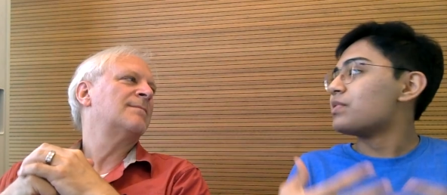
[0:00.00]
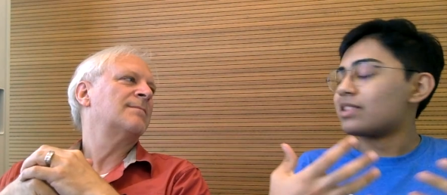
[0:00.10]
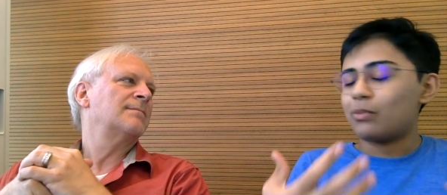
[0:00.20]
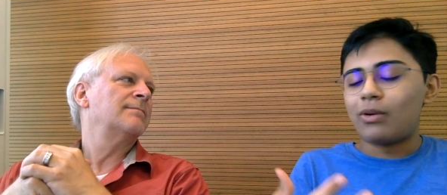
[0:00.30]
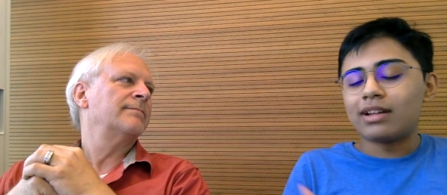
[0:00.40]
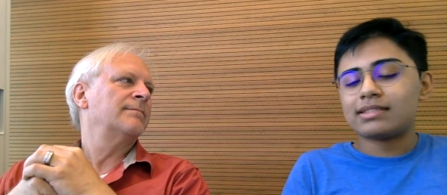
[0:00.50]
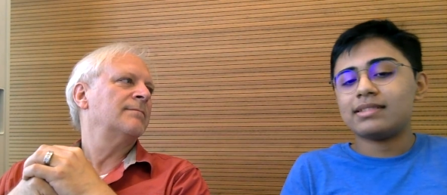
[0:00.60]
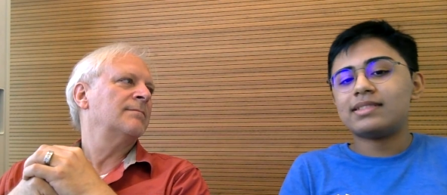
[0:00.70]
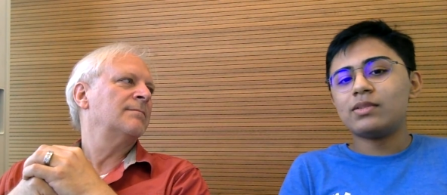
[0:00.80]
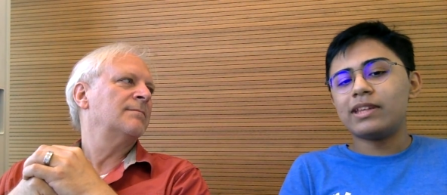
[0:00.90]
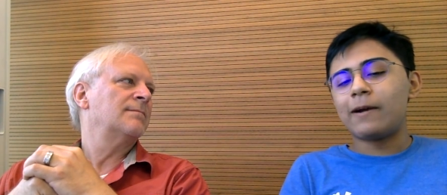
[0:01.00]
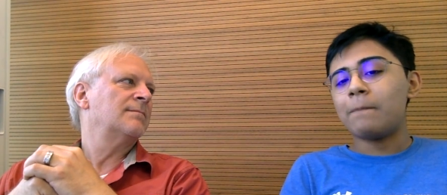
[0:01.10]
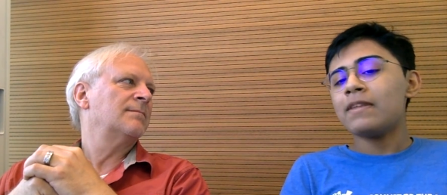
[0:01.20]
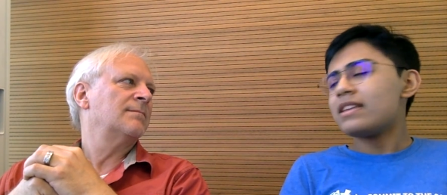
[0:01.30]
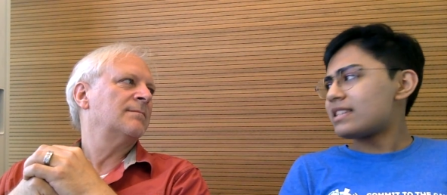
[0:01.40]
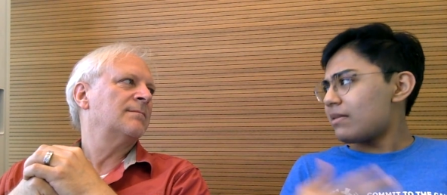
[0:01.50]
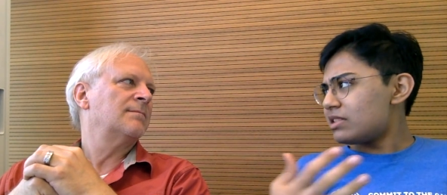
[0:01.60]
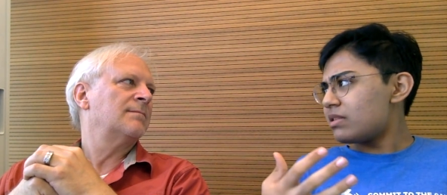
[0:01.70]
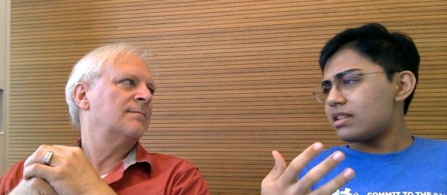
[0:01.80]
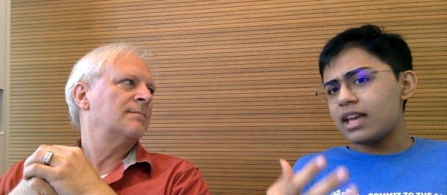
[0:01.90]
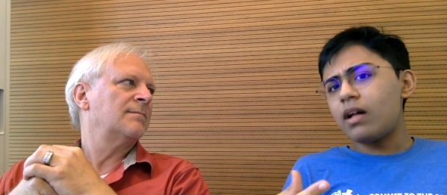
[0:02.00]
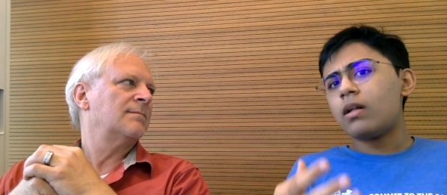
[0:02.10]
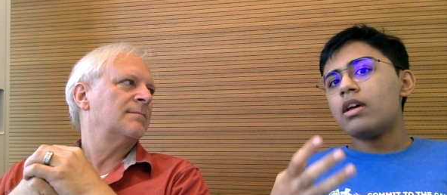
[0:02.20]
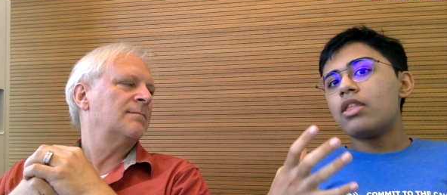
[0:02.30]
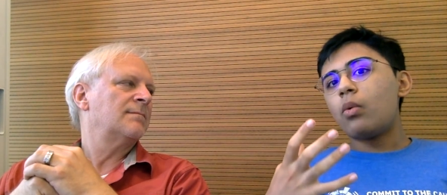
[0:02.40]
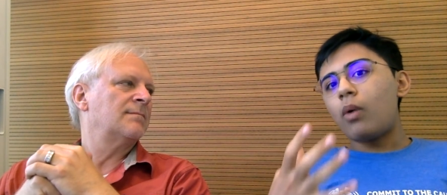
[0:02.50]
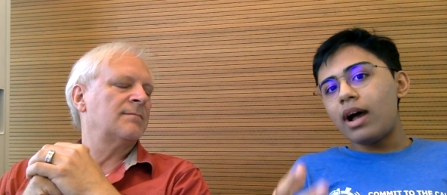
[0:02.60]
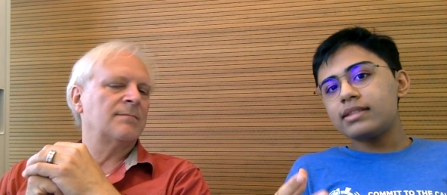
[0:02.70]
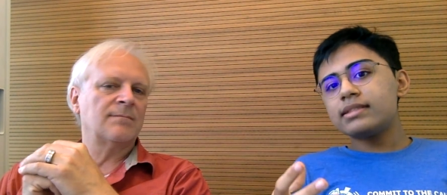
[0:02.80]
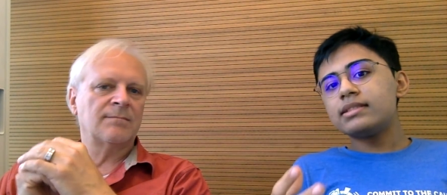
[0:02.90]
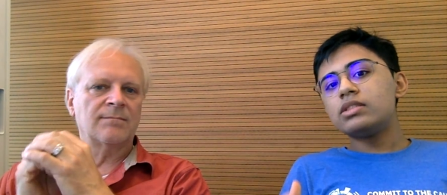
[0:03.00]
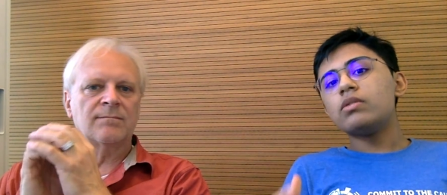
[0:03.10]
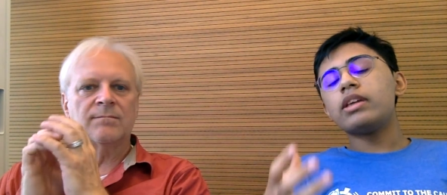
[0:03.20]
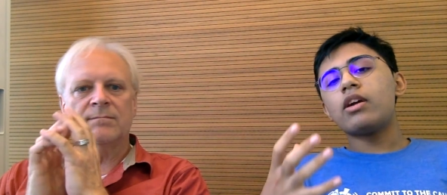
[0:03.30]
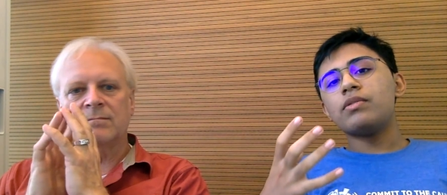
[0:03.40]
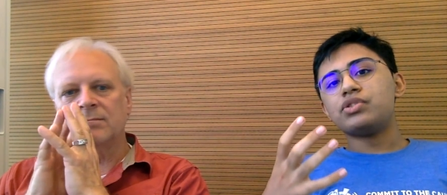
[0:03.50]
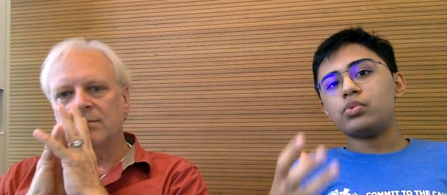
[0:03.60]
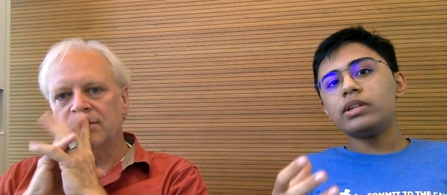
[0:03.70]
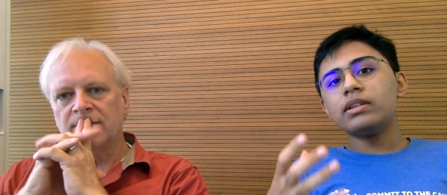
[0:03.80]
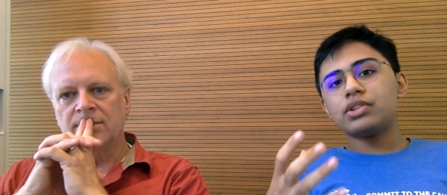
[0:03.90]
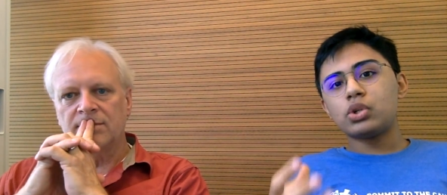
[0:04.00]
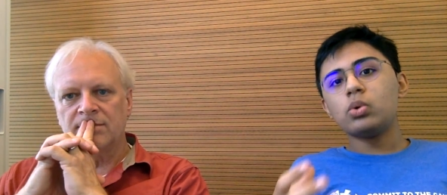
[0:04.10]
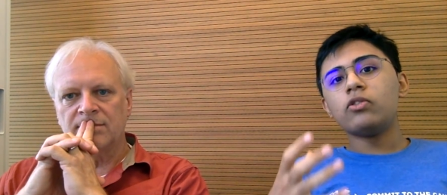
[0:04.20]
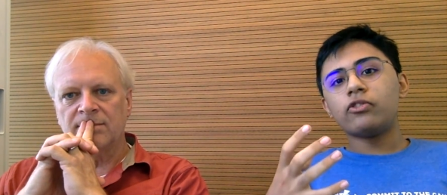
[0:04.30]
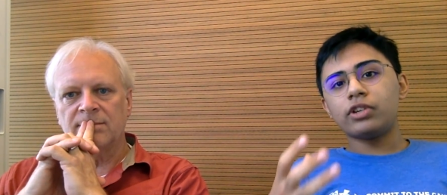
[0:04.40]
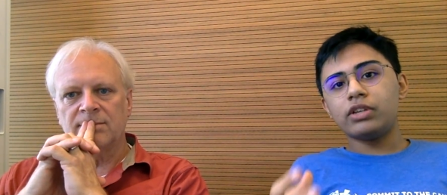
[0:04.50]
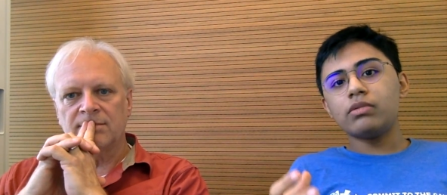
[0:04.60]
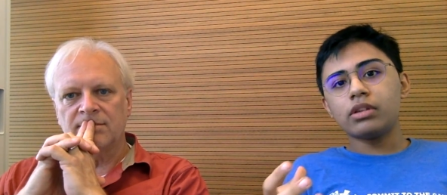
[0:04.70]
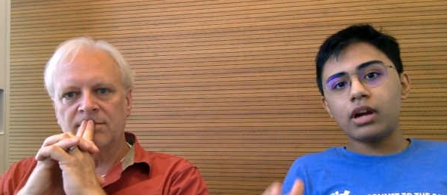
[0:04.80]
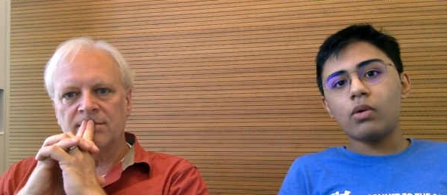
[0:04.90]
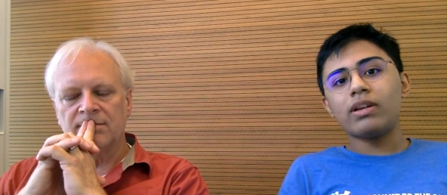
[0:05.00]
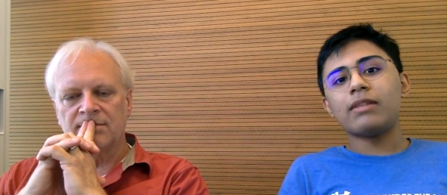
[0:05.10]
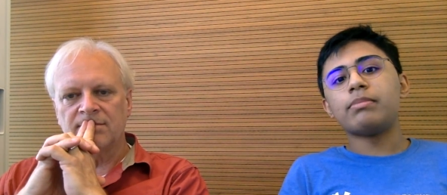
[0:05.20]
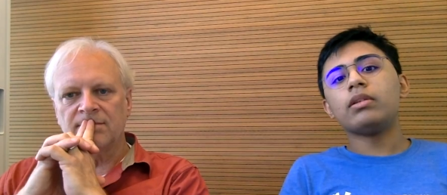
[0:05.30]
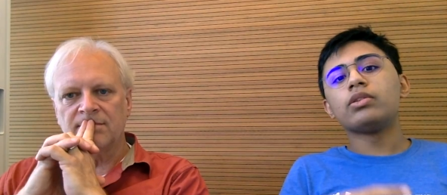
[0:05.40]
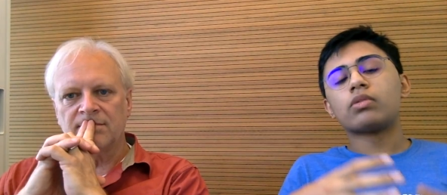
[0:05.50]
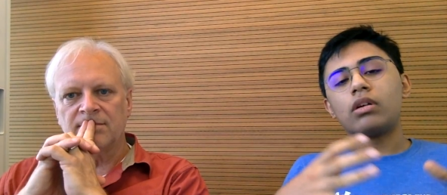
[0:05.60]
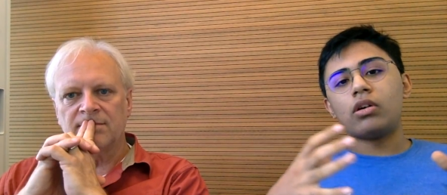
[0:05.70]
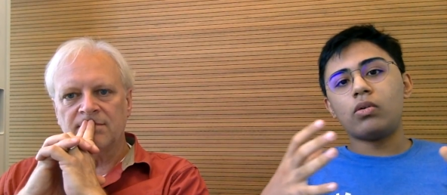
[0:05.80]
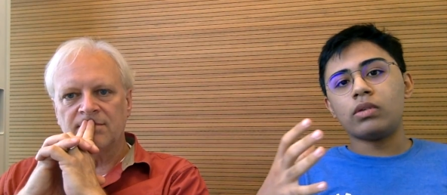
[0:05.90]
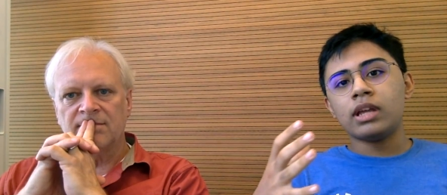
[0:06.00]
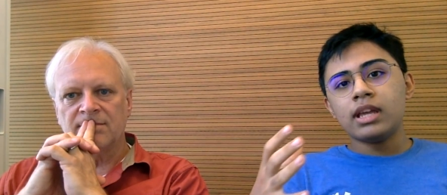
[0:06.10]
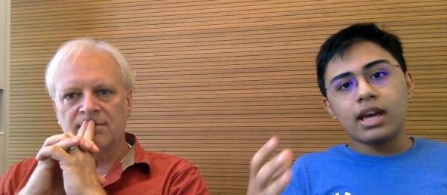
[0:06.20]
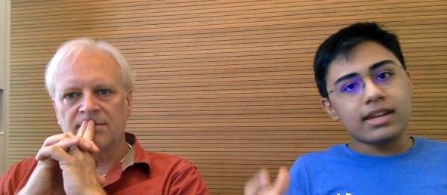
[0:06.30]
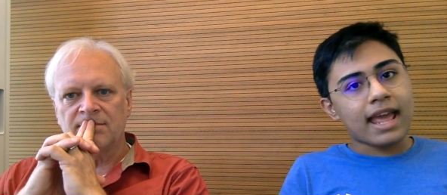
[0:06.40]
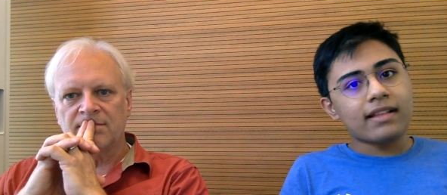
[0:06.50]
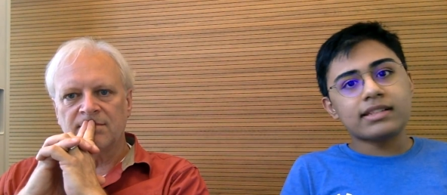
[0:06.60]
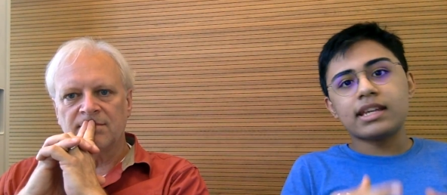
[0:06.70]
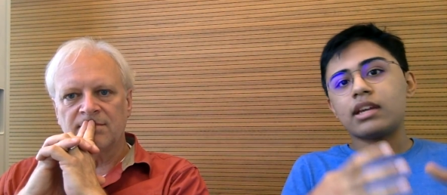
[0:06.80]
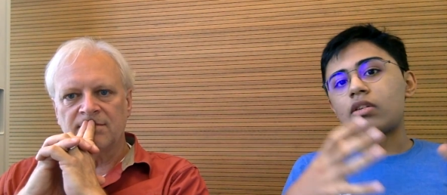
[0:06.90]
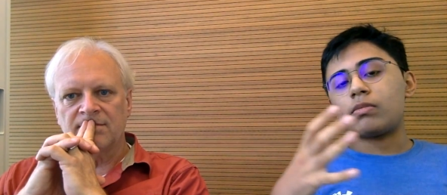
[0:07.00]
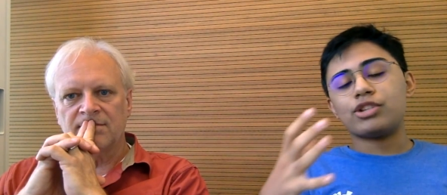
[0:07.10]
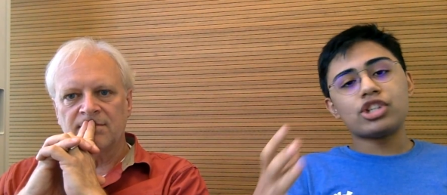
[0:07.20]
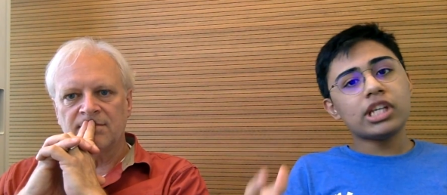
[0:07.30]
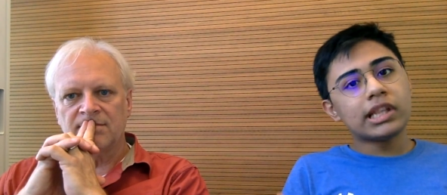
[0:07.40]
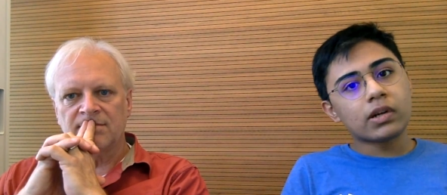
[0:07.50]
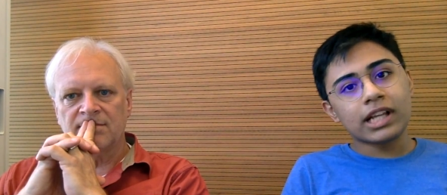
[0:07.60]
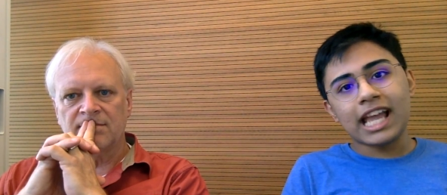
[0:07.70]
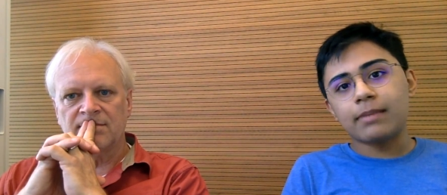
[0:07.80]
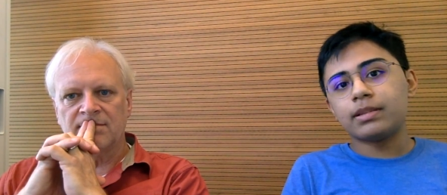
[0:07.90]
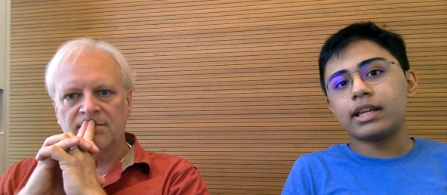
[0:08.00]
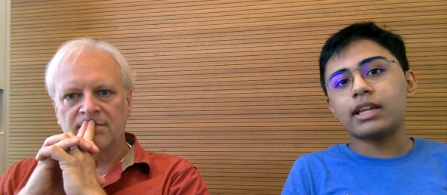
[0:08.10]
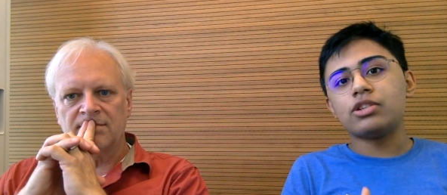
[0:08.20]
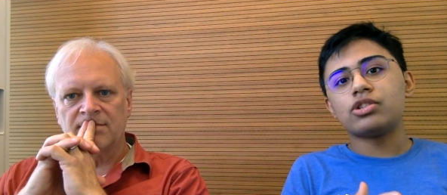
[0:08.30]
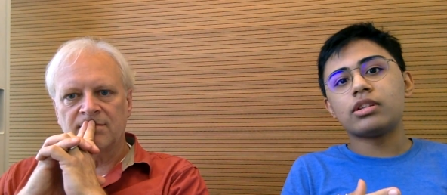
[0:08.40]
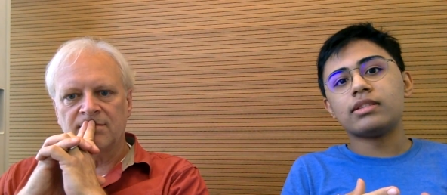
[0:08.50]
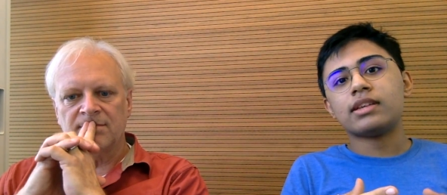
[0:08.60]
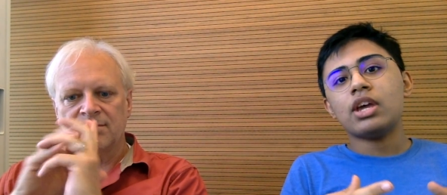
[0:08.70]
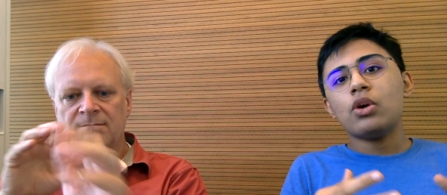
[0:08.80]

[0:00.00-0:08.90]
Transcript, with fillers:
Speaker 1: using the Watson Studio. So as you can tell, the Watson Studio is really a tool for you to go in and build your own analytic or machine learning applications